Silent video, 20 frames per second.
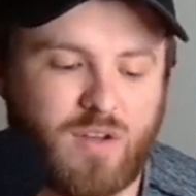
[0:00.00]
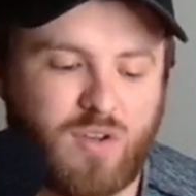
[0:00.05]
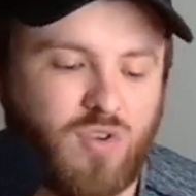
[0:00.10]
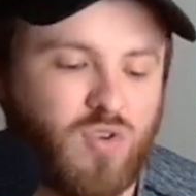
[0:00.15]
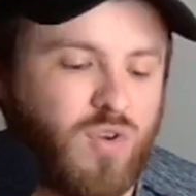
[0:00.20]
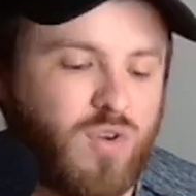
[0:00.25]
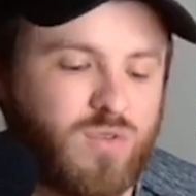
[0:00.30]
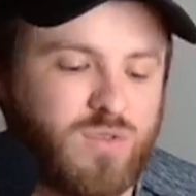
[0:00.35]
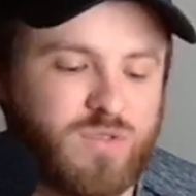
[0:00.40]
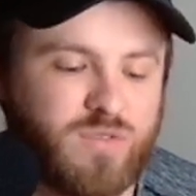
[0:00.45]

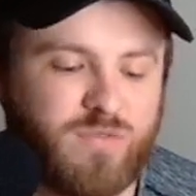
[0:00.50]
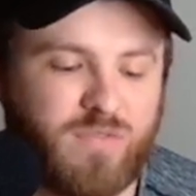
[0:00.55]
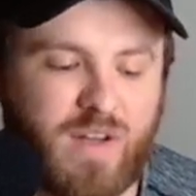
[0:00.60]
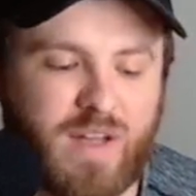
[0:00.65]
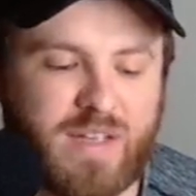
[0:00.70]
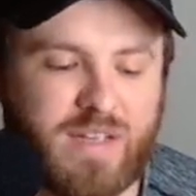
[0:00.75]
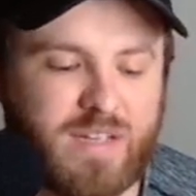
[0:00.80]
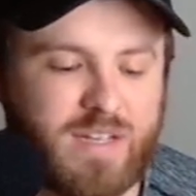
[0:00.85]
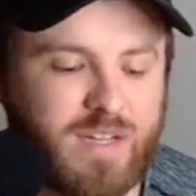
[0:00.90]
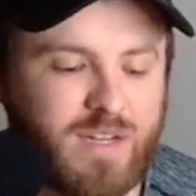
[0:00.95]
Close
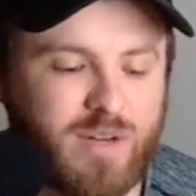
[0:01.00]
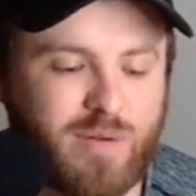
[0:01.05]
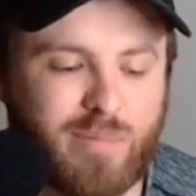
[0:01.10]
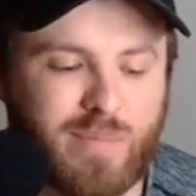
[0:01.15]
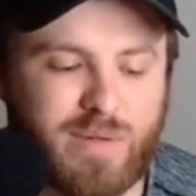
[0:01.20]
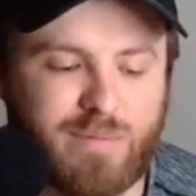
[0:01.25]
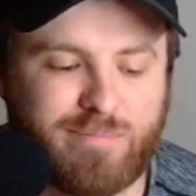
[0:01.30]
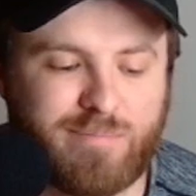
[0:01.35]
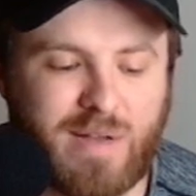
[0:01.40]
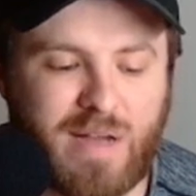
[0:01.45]
fight here,
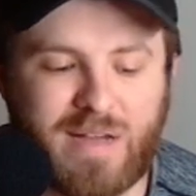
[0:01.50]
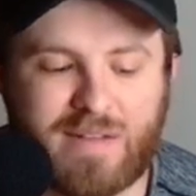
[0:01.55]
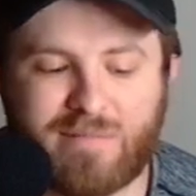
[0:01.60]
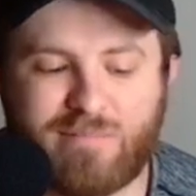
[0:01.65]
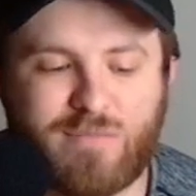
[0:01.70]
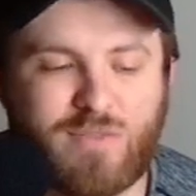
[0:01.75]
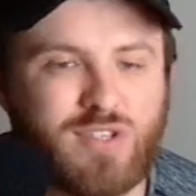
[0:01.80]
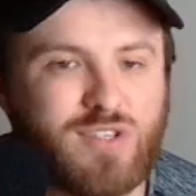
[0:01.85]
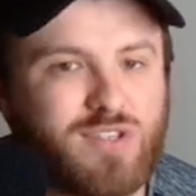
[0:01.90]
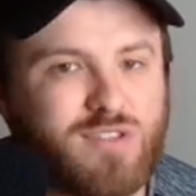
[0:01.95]
but I
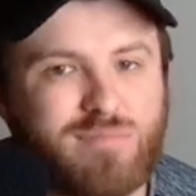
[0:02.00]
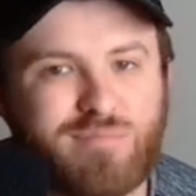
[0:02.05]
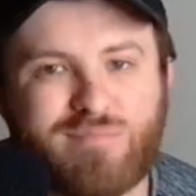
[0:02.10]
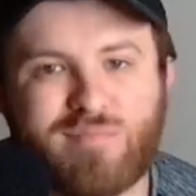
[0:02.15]
just